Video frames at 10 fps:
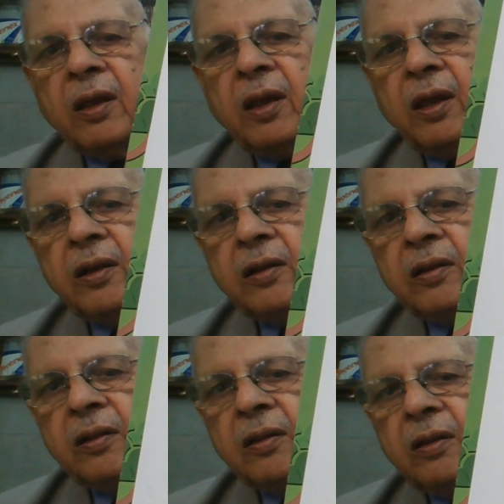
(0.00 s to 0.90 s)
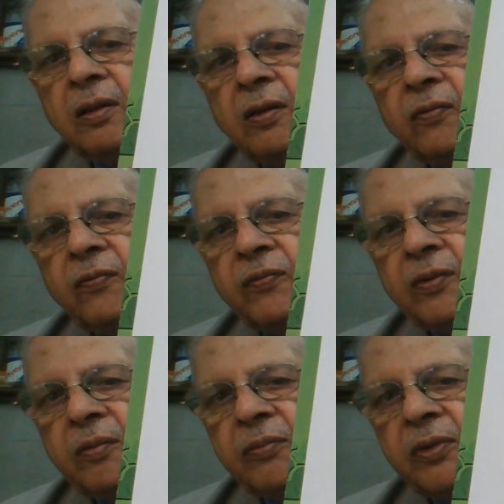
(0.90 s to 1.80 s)
and
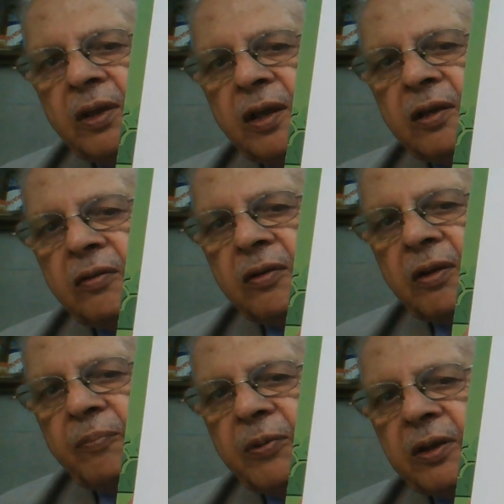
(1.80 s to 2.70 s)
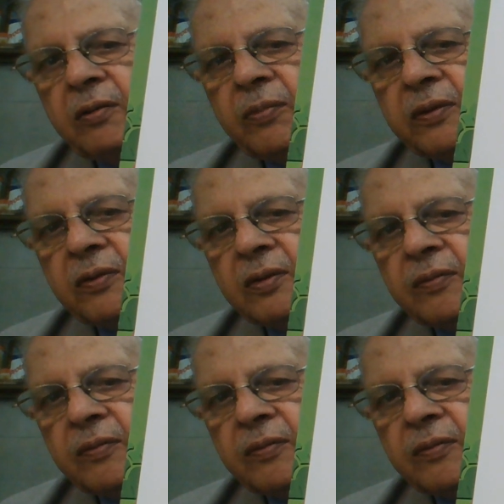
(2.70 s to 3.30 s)
from the epididymis